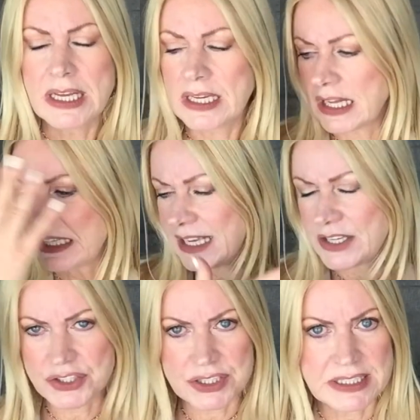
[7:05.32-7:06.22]

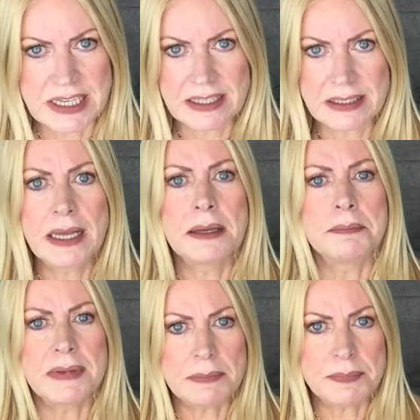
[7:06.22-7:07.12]
cleanse your skin
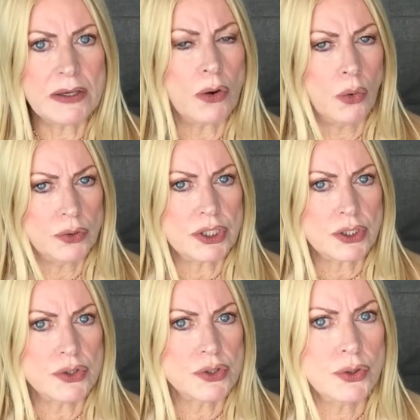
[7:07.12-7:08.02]
may be all you
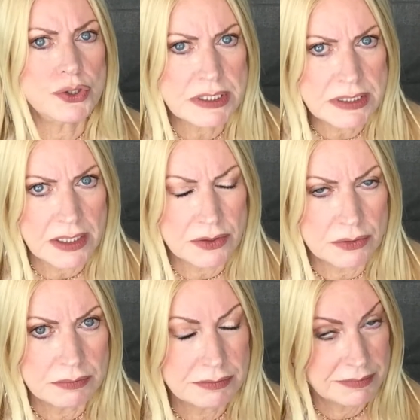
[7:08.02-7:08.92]
can do just now,
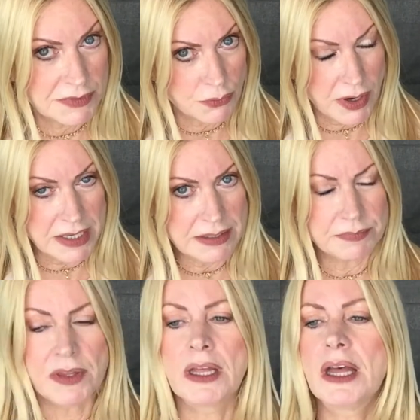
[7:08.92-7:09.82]
right?
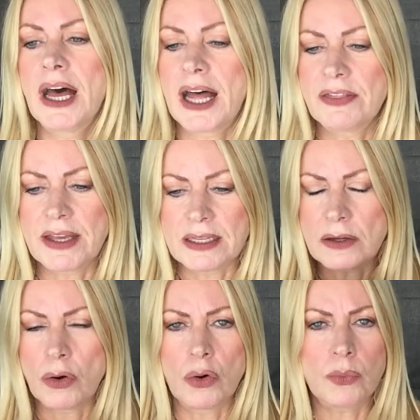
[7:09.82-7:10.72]
And then
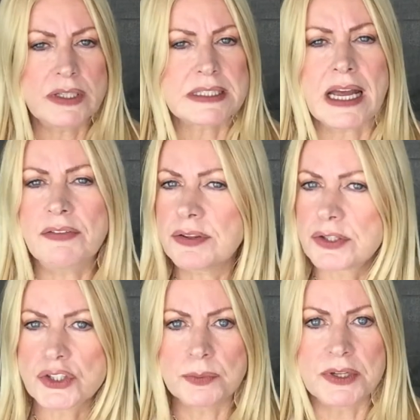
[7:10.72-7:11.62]
always, everything
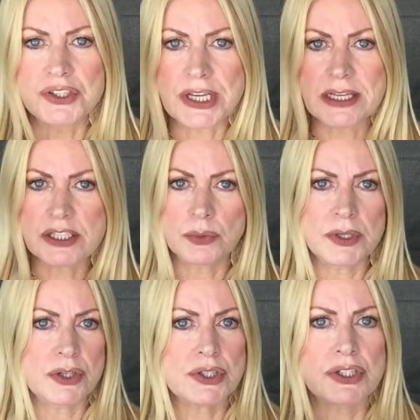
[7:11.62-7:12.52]
should be gentle when
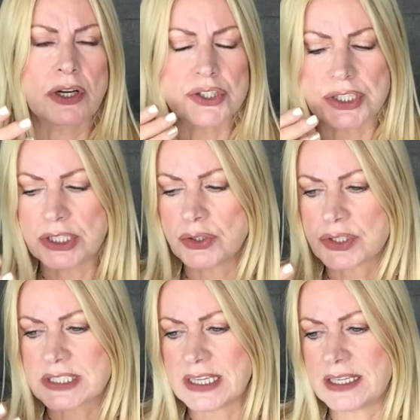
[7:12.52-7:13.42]
you're touching your
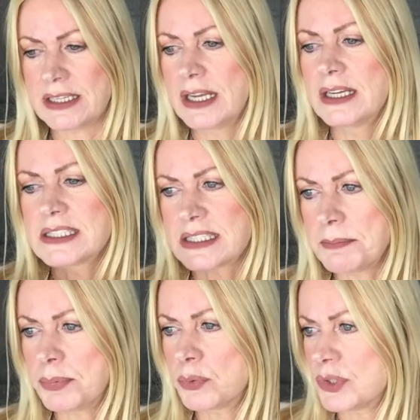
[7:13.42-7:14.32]
skin.
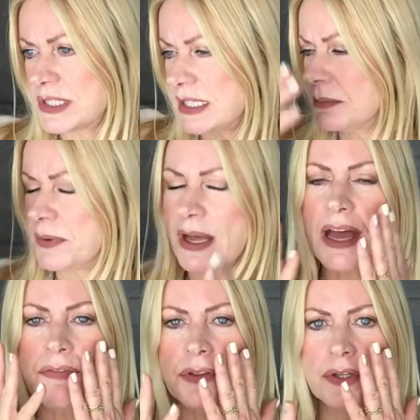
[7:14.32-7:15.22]
Simple routine, but
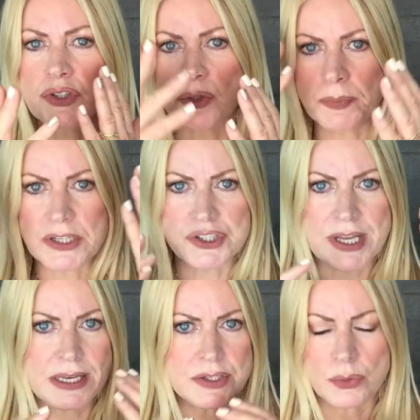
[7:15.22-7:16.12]
everything should be
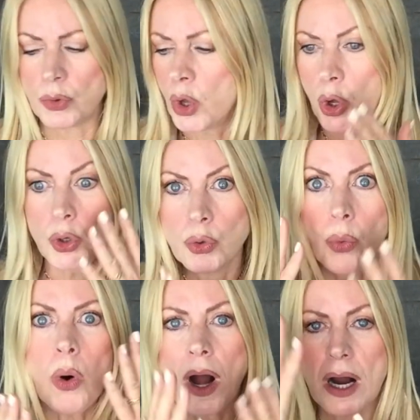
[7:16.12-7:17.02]
gentle.
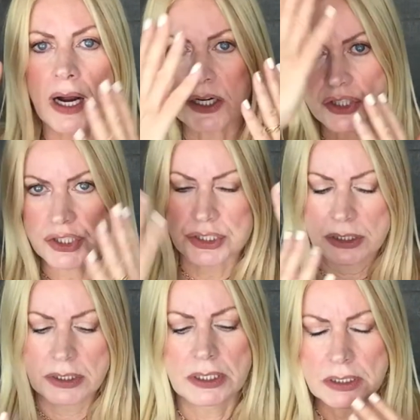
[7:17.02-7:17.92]
No harsh,
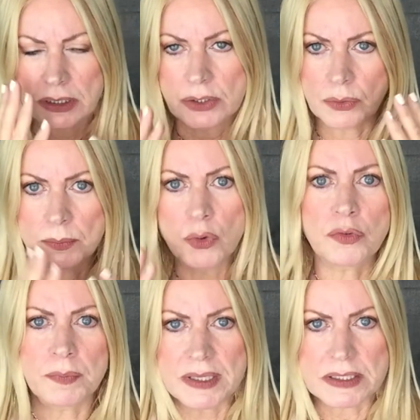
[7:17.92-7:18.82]
you know,
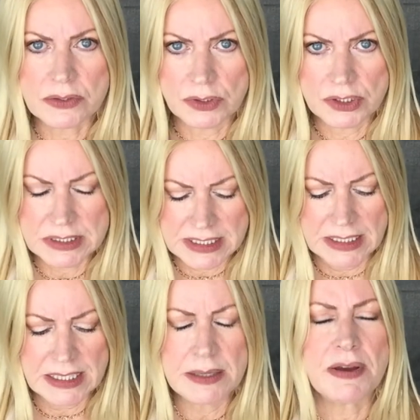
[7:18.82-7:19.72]
movements on your skin.
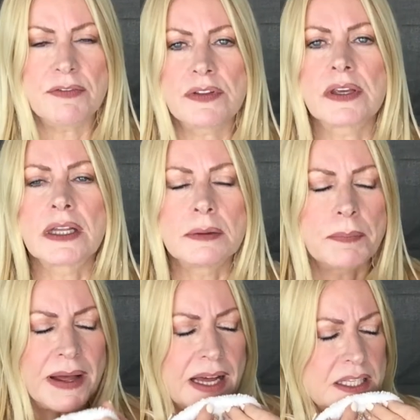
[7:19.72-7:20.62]
Keep everything and
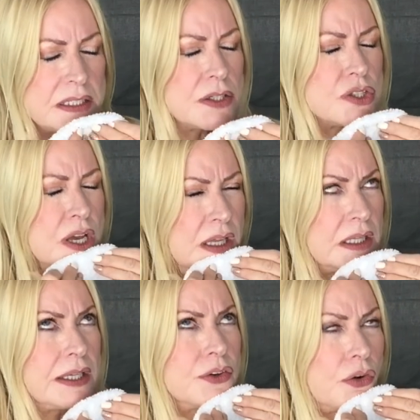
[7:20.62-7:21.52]
pat it
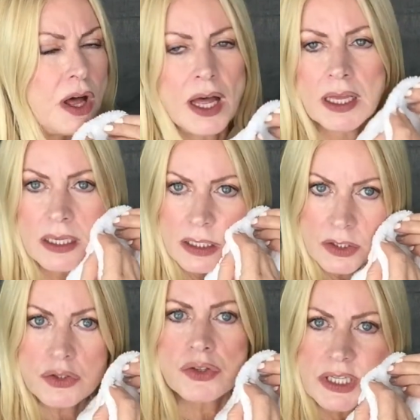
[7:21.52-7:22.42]
gently dry.
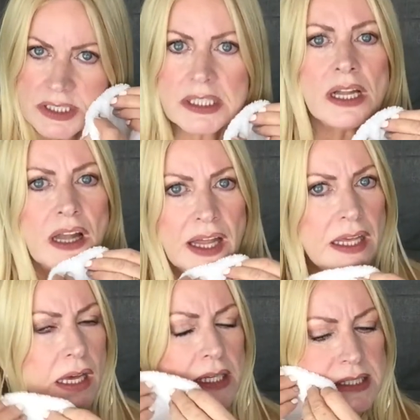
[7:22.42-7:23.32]
Treat it like
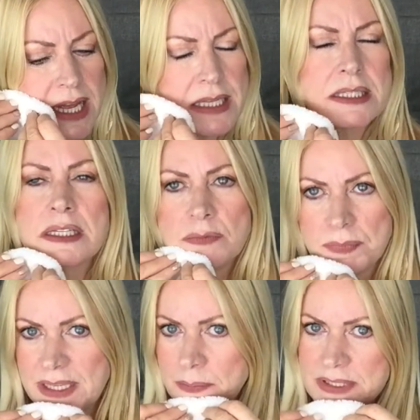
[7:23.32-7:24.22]
a sensitive
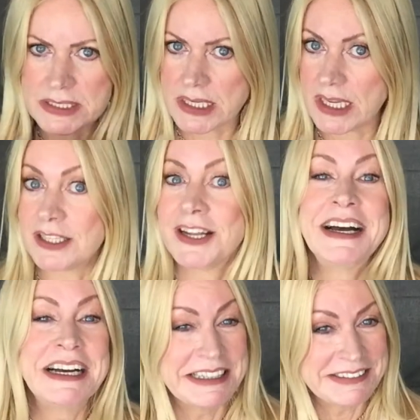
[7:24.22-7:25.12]
baby skin,
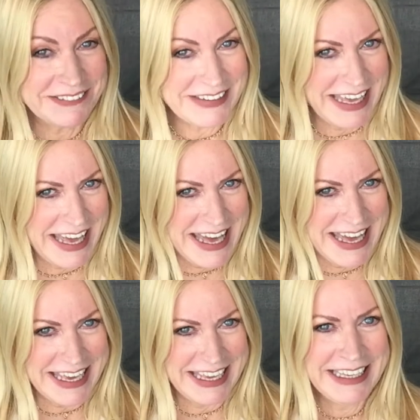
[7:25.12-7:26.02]

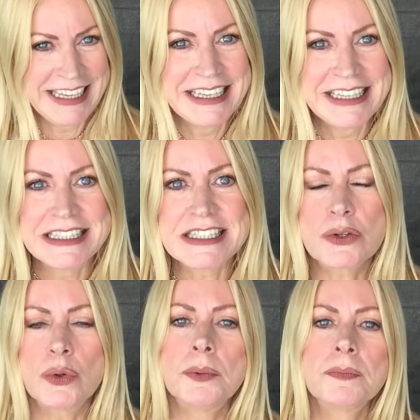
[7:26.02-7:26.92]
okay?
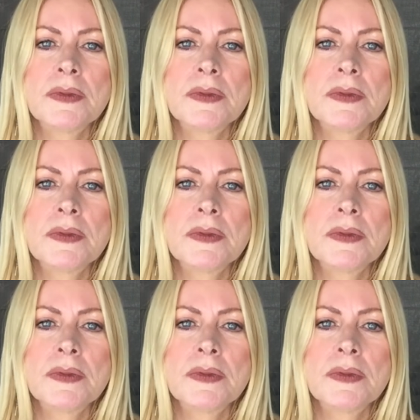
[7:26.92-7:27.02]
So,